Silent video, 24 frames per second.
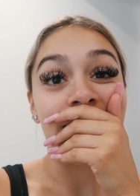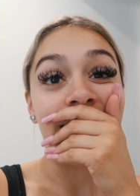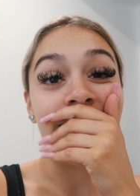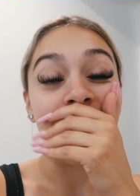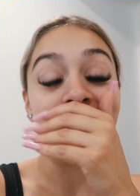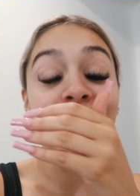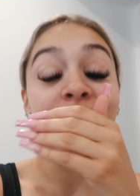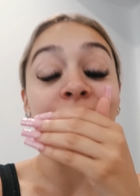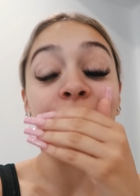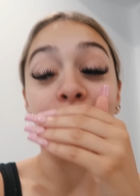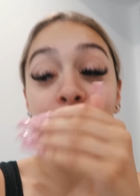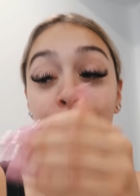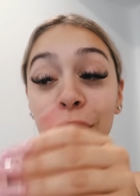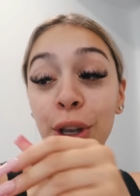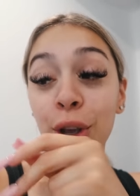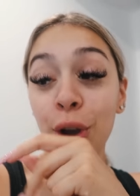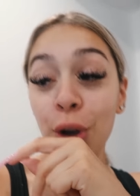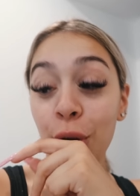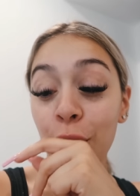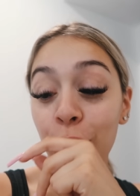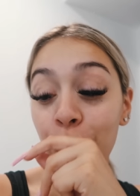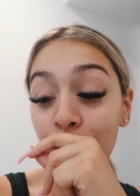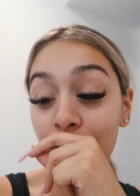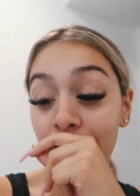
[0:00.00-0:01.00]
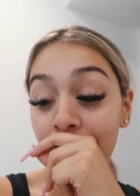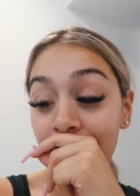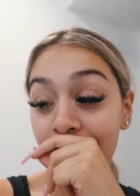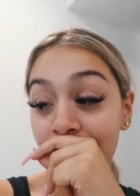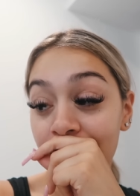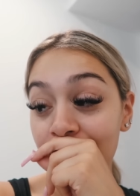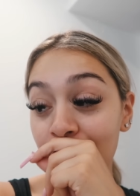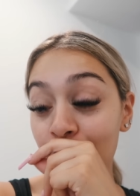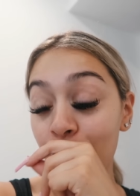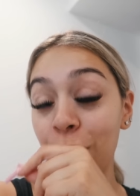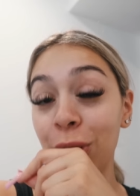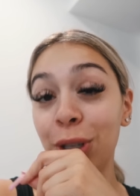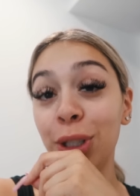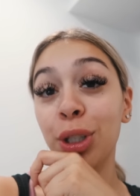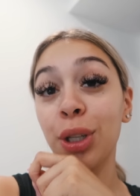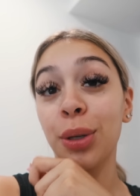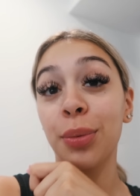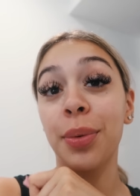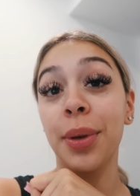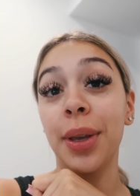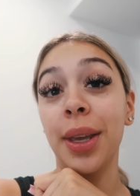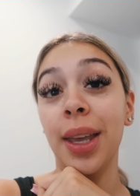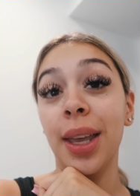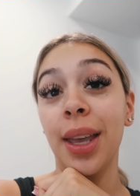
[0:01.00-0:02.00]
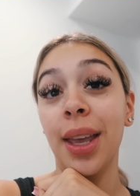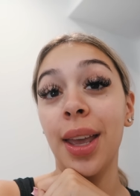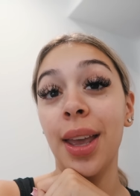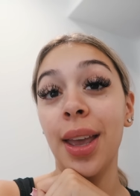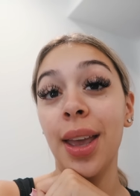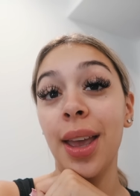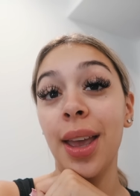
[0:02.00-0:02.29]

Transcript: today's video is going to be